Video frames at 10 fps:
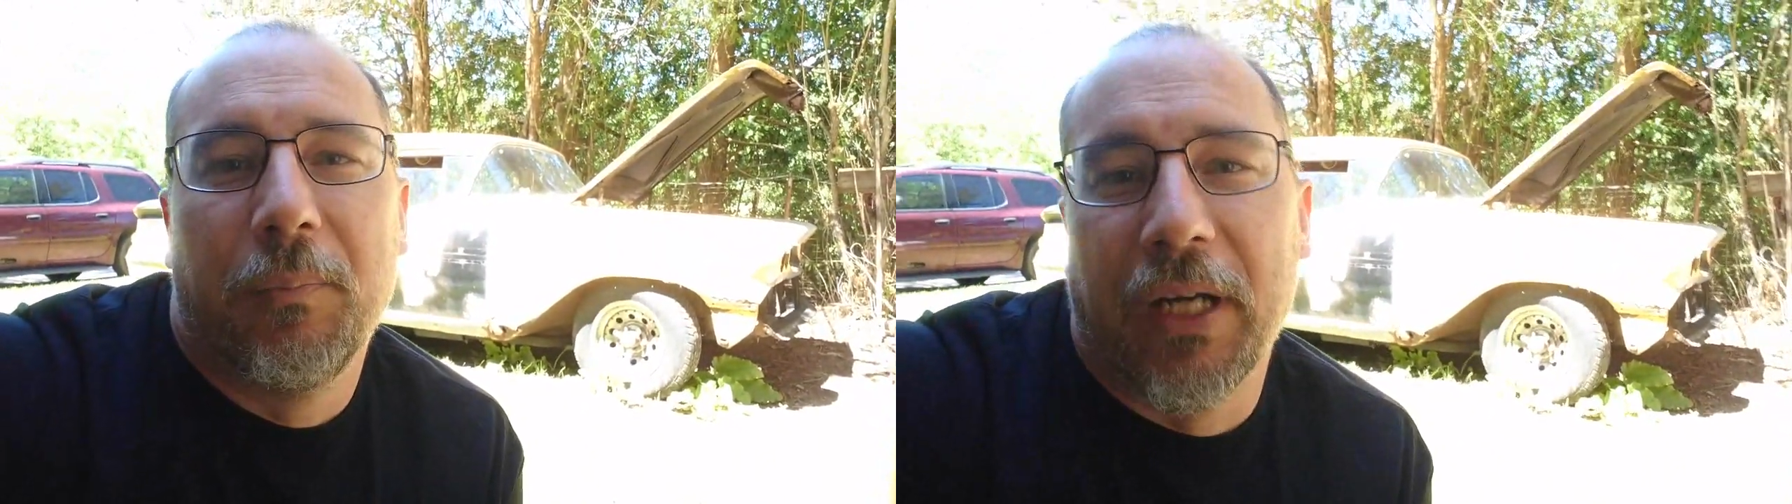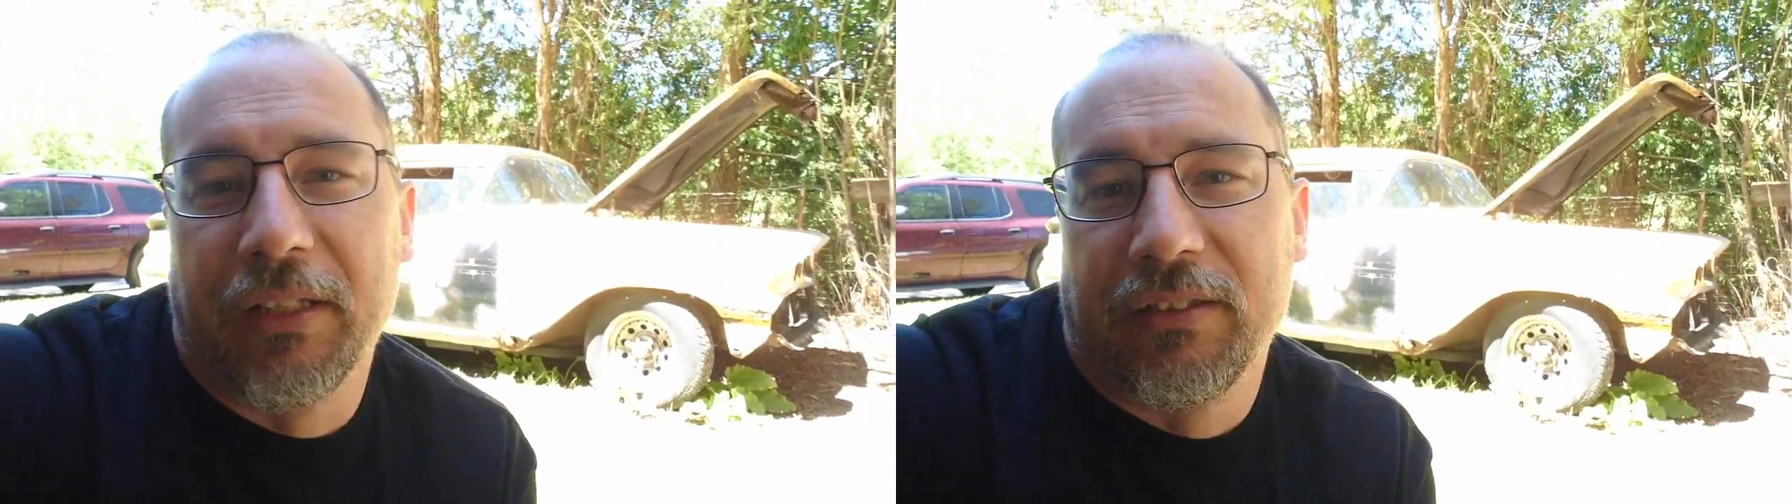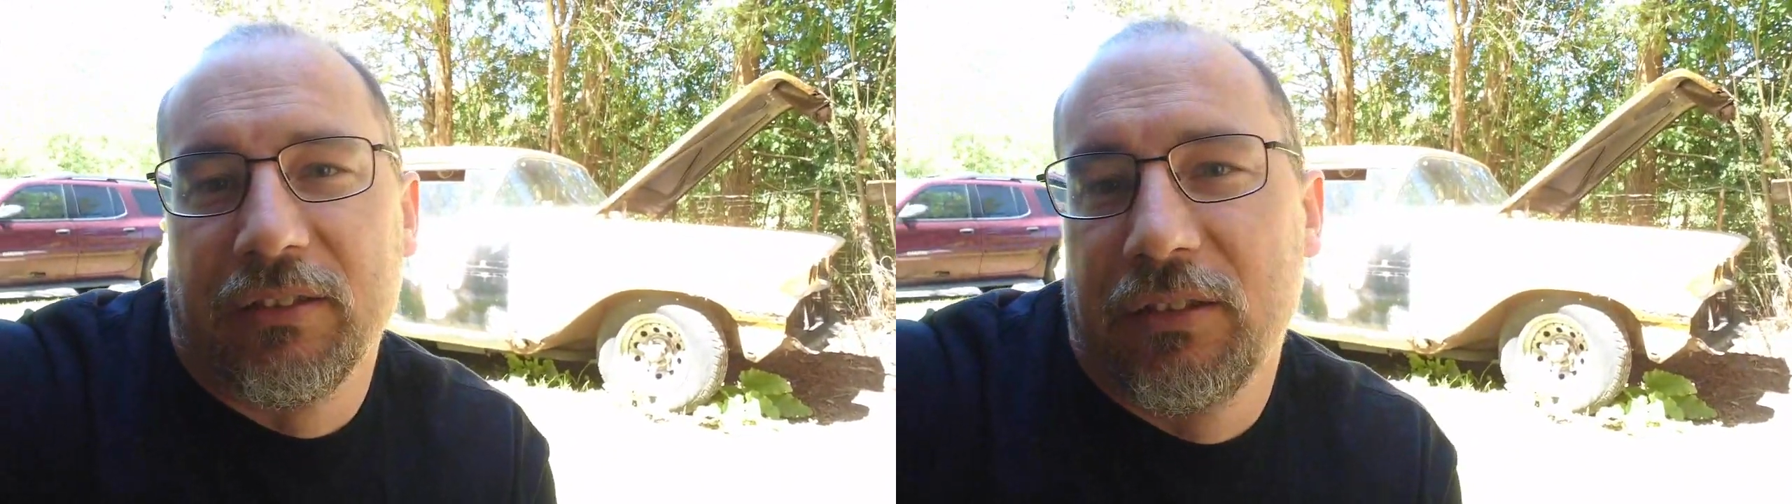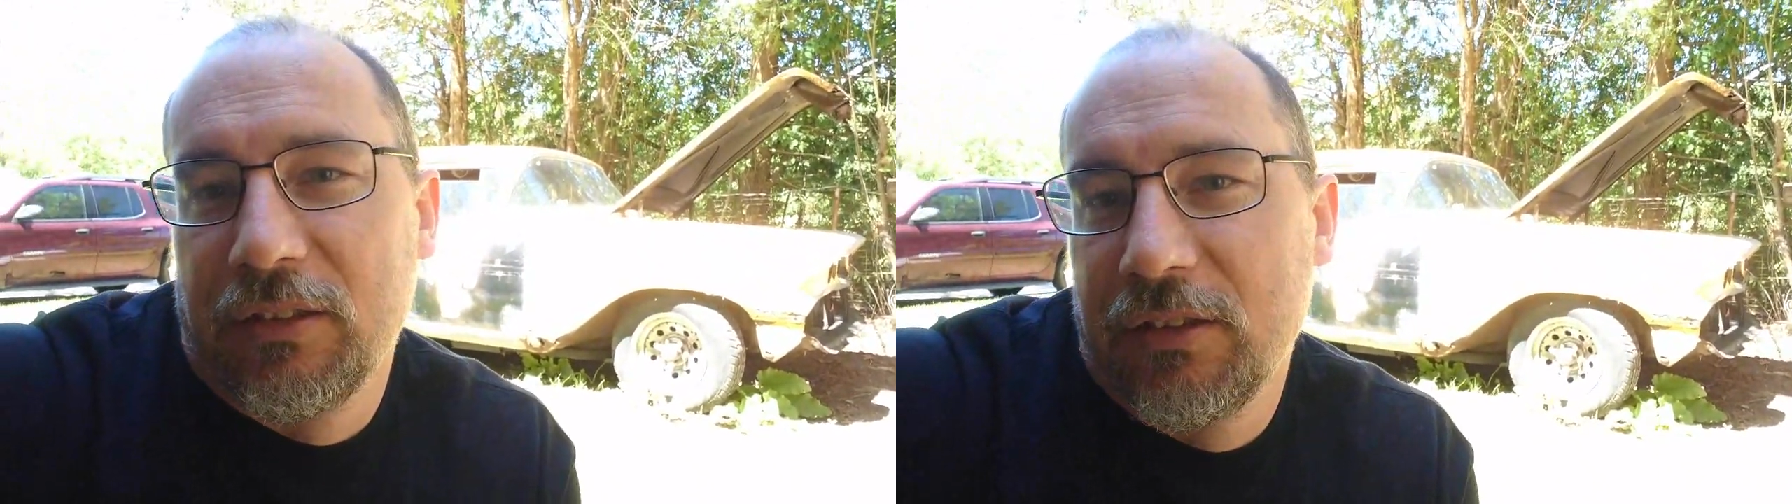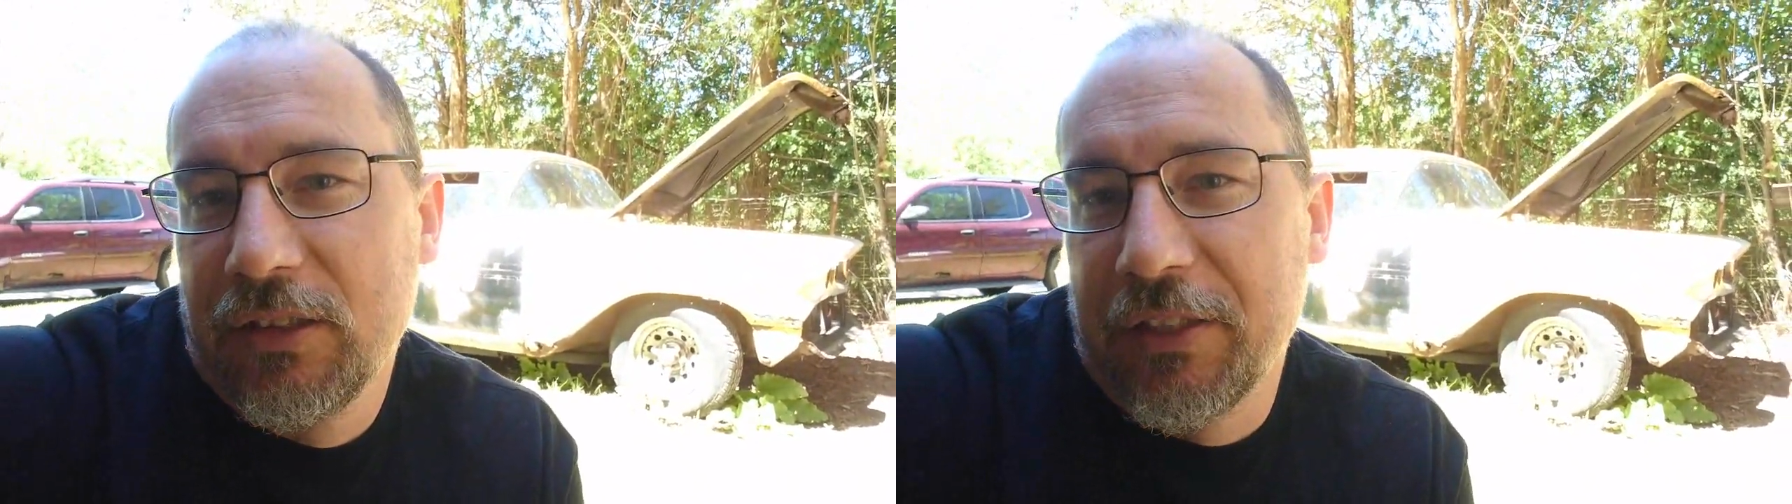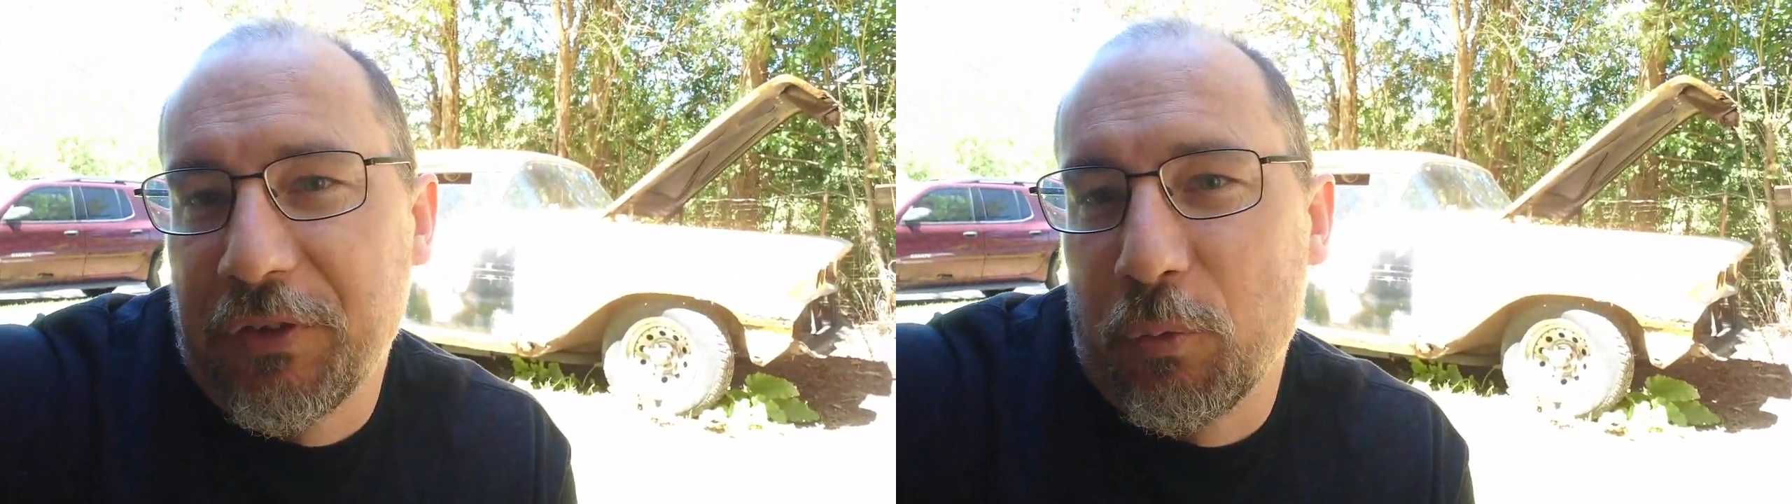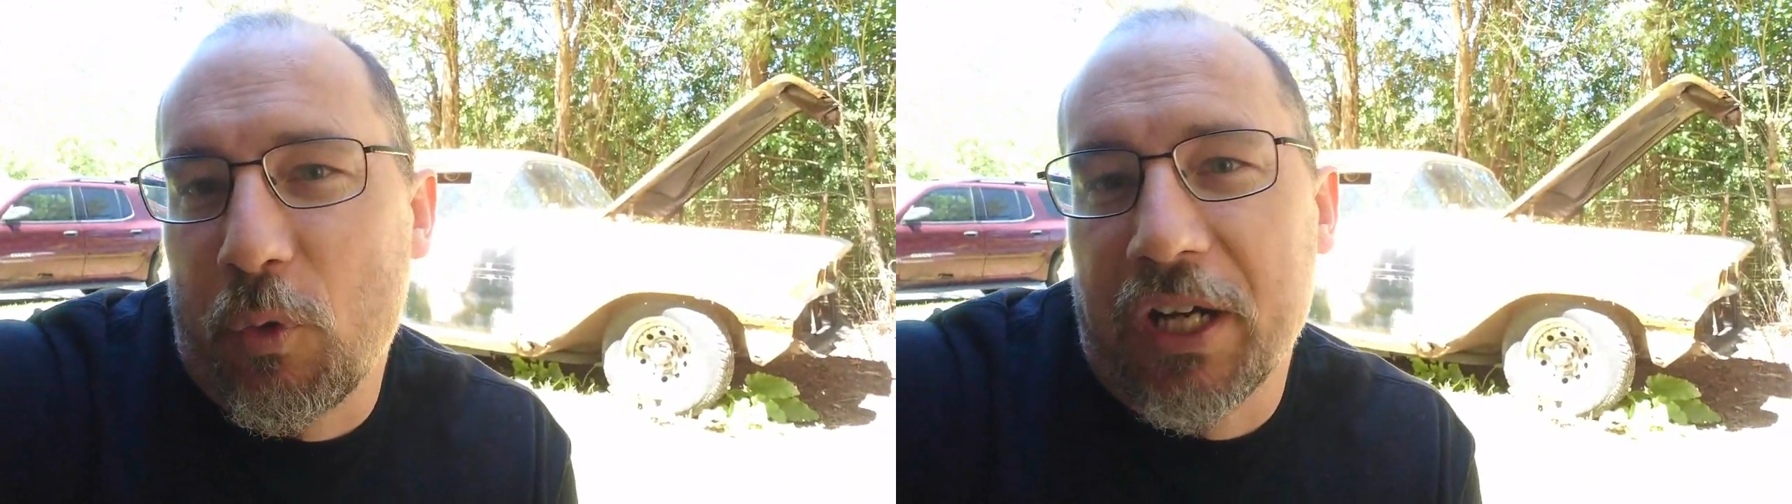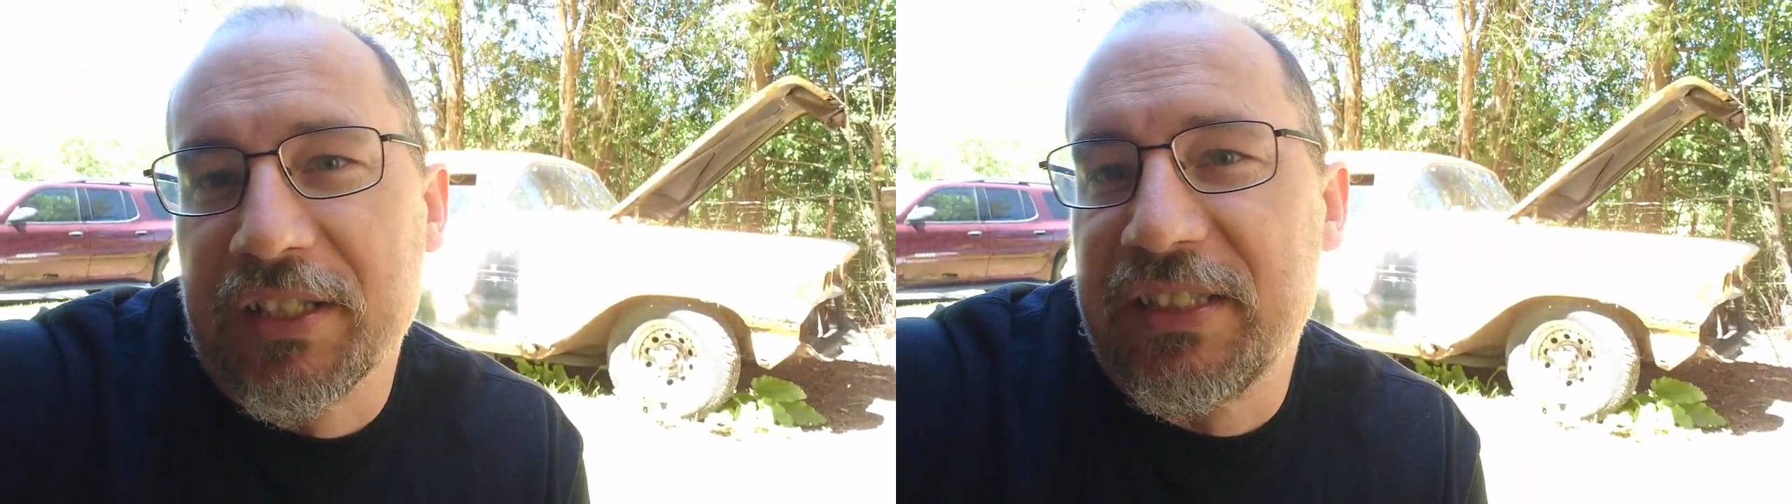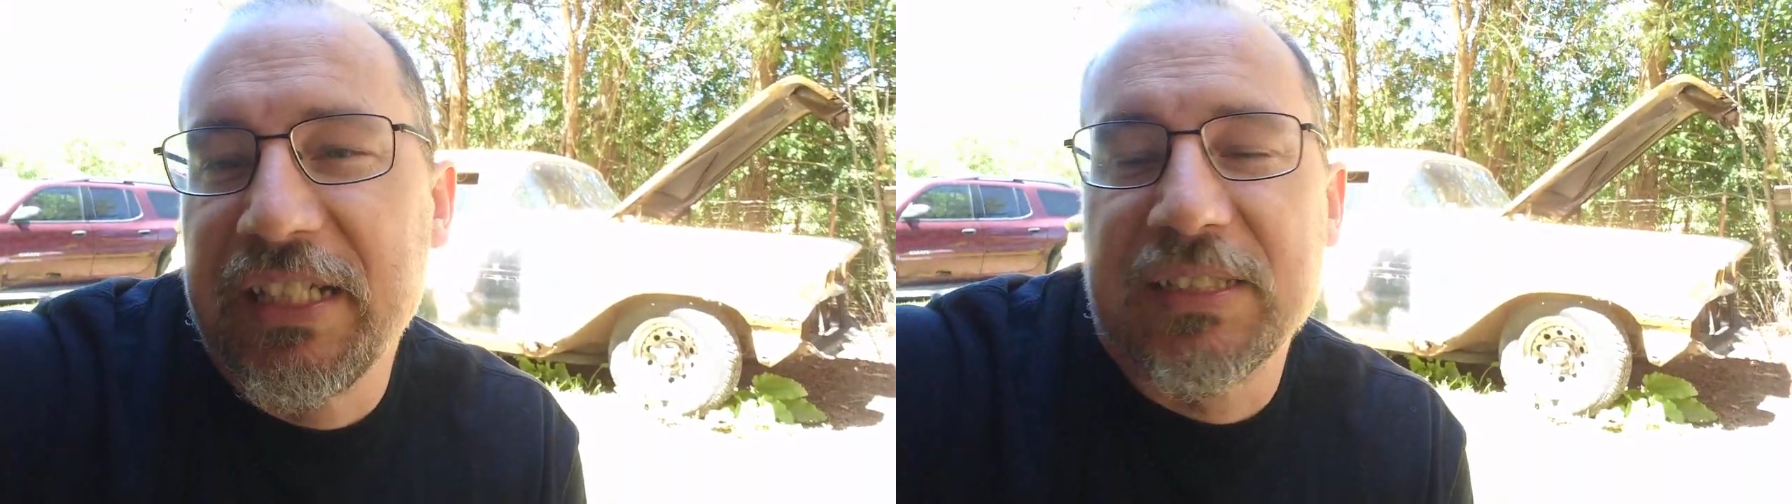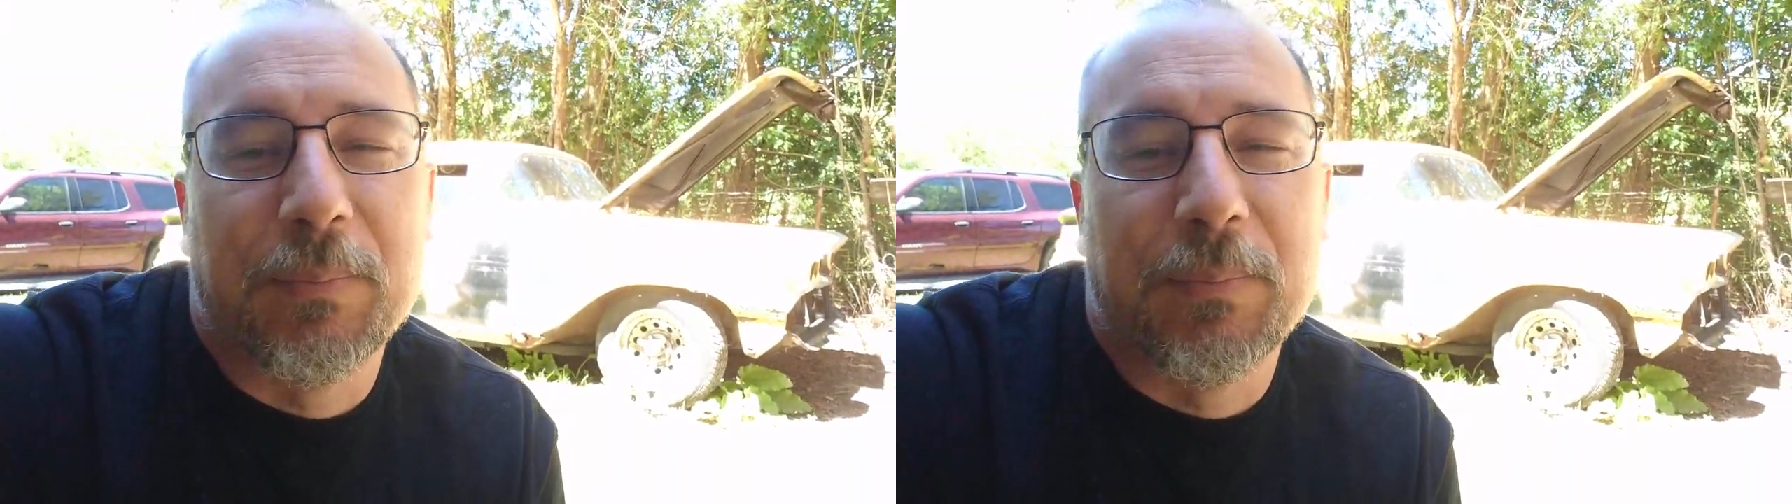But if you want to see